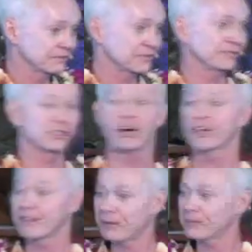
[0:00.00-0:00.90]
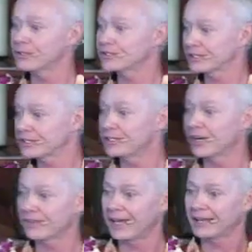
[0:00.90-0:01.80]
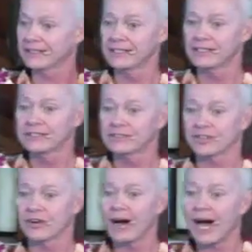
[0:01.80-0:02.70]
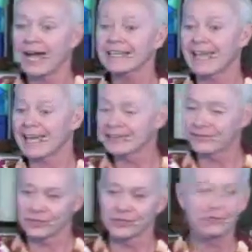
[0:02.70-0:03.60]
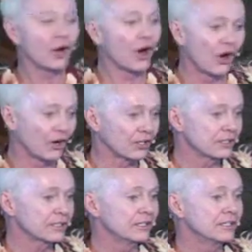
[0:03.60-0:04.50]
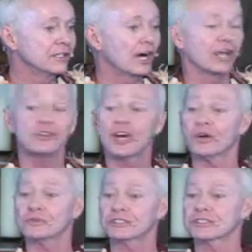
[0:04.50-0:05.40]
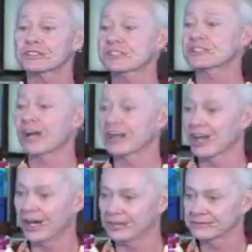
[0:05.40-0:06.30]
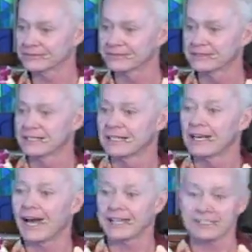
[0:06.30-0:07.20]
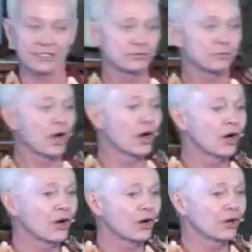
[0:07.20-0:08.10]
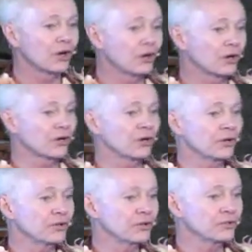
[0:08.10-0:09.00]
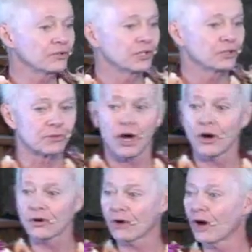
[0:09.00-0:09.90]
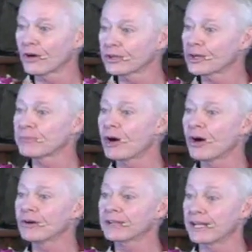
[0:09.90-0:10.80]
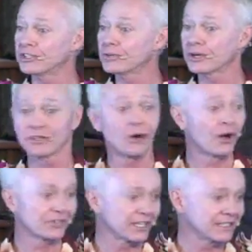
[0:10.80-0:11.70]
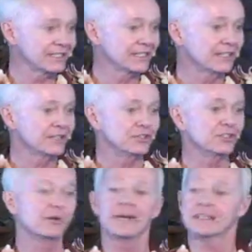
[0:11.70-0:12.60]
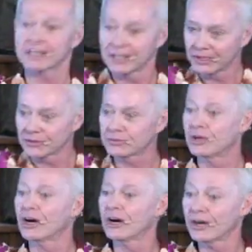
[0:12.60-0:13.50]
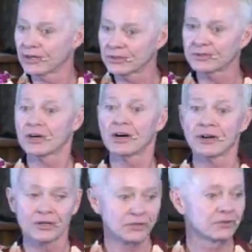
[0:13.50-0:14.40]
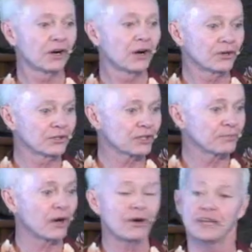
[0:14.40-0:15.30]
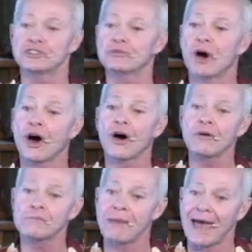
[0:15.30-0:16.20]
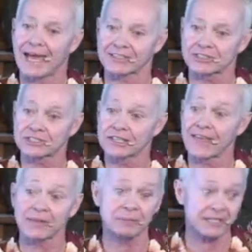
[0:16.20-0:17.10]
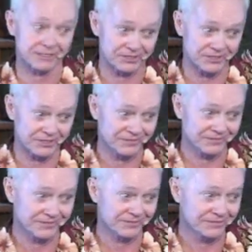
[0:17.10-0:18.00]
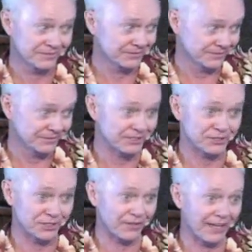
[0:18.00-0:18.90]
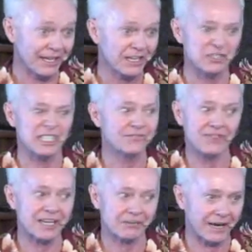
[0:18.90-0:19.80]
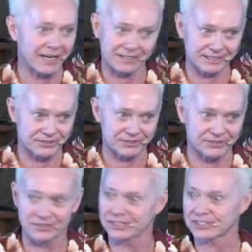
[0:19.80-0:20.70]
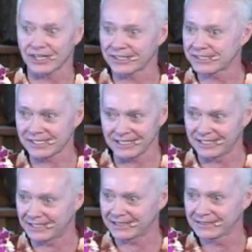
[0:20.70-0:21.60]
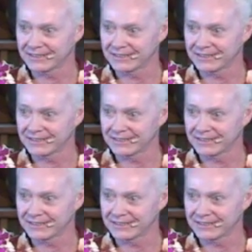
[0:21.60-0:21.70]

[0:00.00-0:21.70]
If you know anything about music, you know that. So I gave you all a note to start on. I said, row, row, row your boat. And you know what you all did? You went, row, row, row your boat. And you all matched that pitch. Did you know that? You didn't even think about it, did you? You just started singing it.